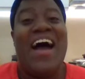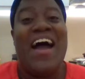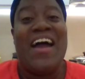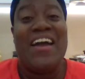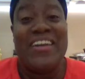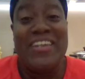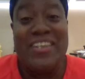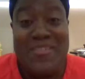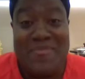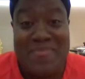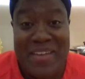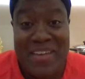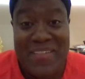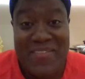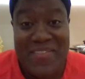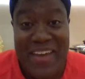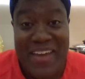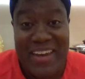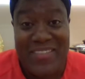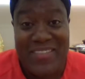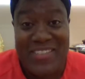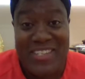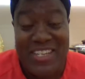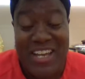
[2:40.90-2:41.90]
Are you a big
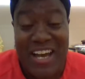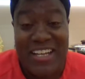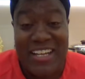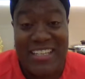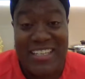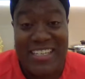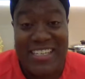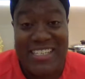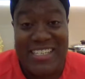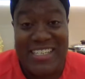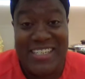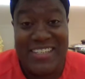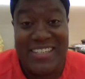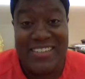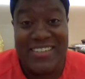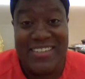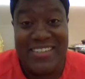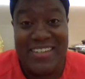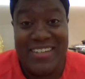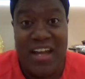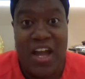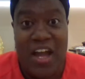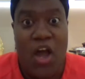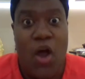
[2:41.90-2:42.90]
fan of chocolate too?
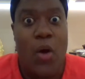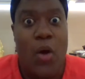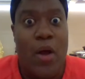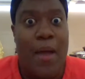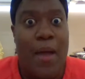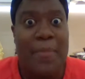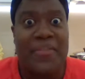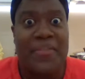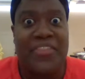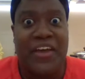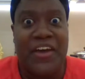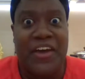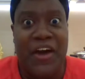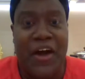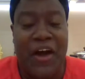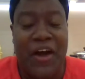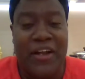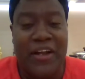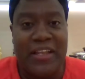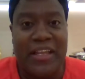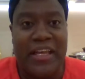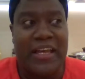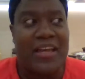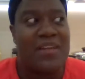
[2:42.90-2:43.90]
Or how about the
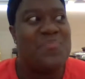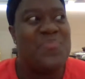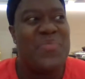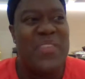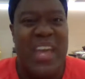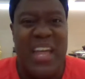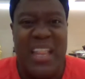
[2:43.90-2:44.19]
garlic?